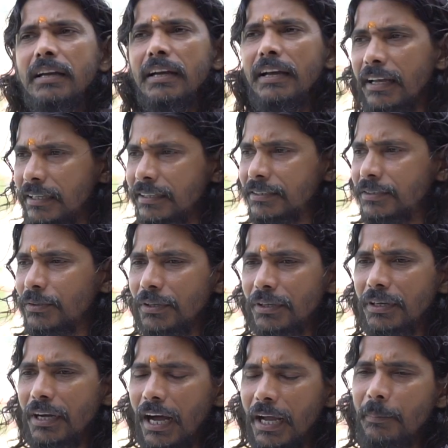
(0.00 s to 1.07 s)
And
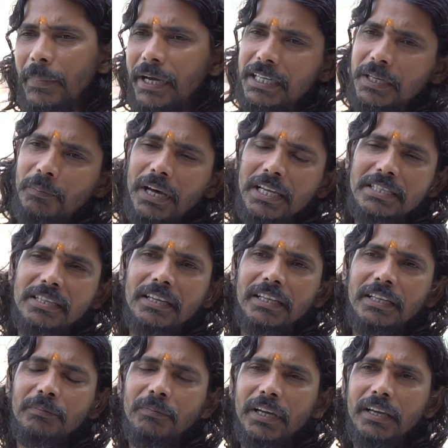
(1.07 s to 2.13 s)
I met a master
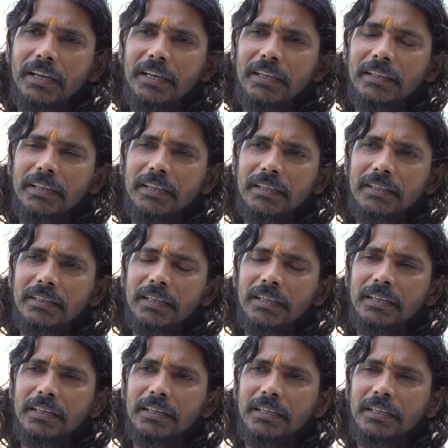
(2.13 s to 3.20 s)
in
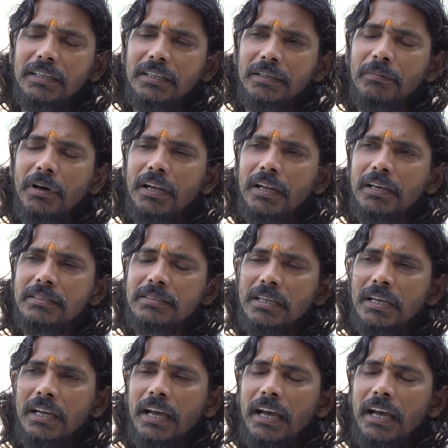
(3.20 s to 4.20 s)
the Himalayas,